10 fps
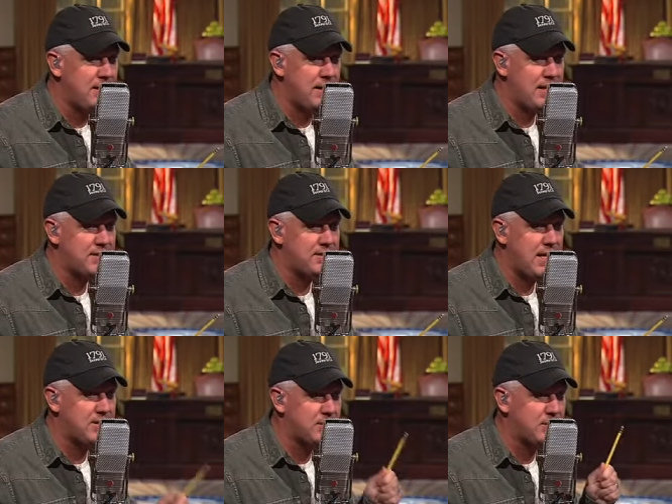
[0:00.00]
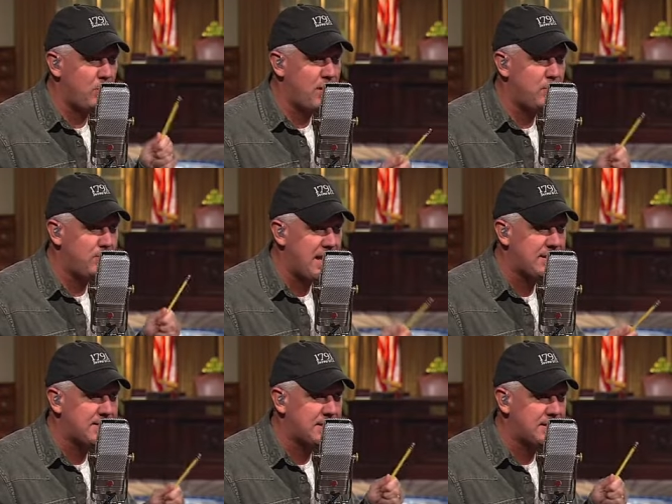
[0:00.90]
of the United States is the one who
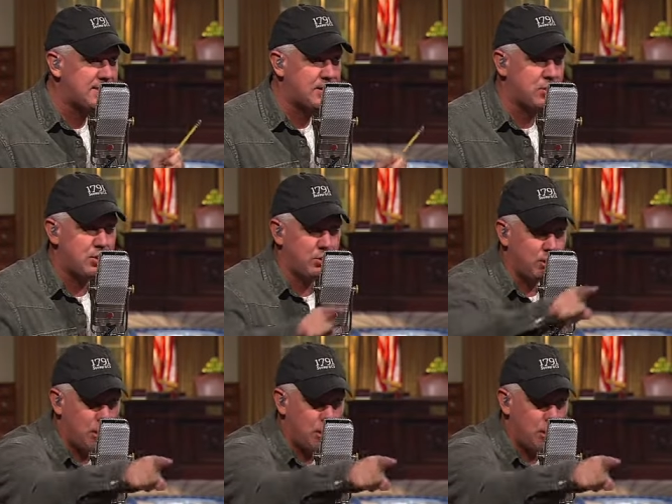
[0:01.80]
makes the decision